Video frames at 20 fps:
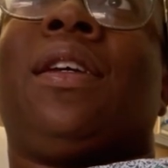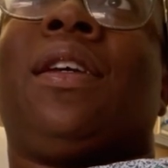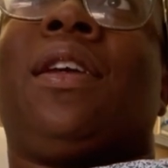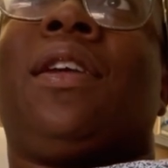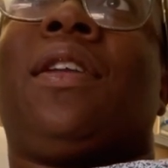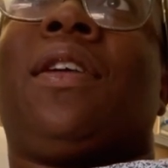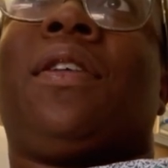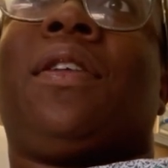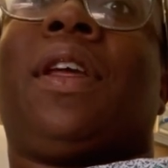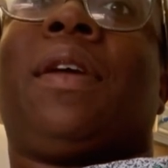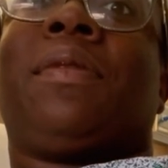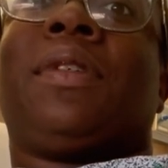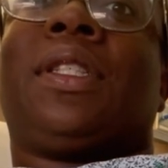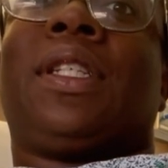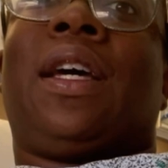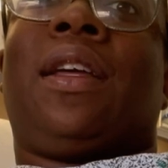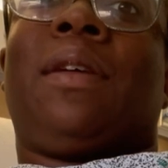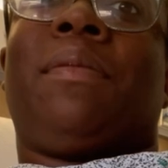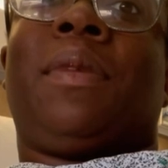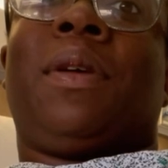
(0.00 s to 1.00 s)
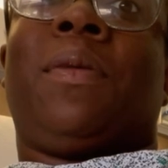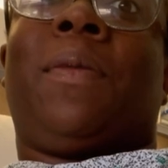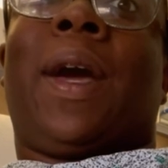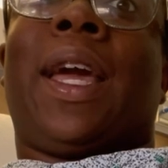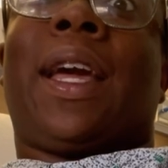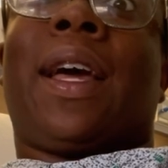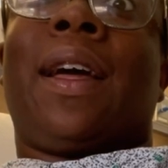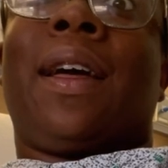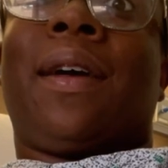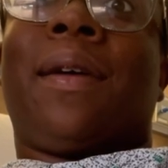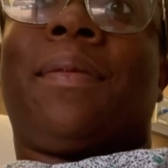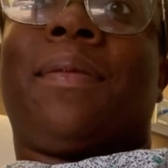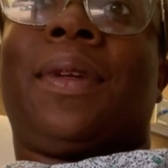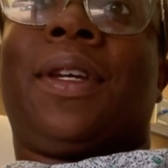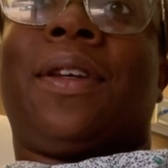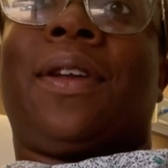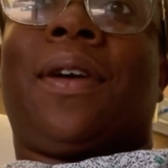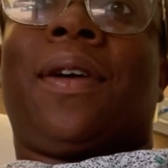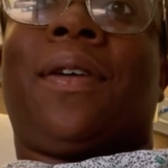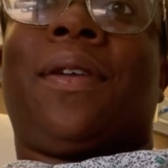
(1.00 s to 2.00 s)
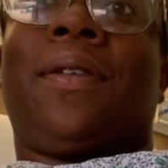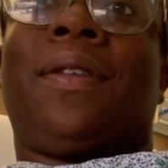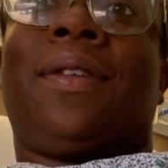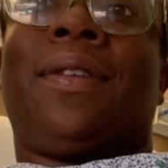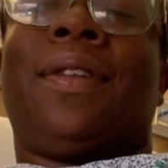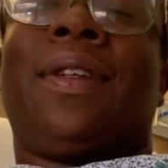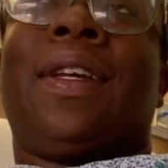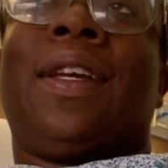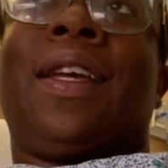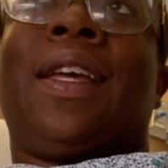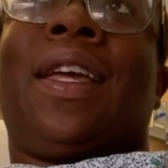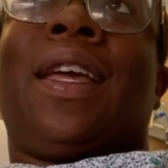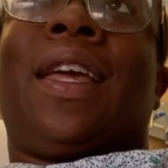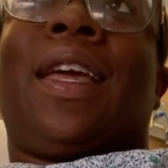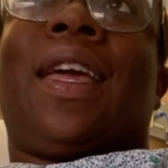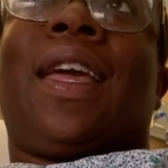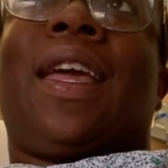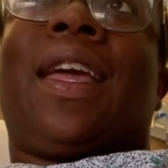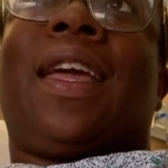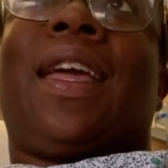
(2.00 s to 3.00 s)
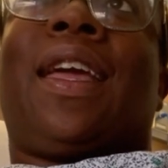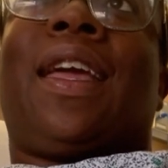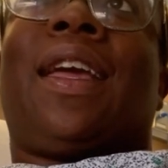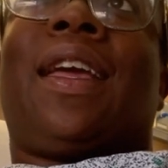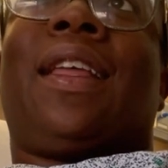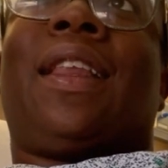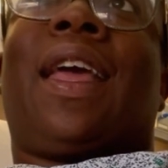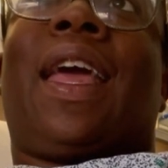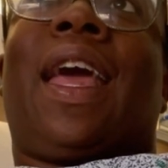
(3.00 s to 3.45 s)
they were telling me, wake up, and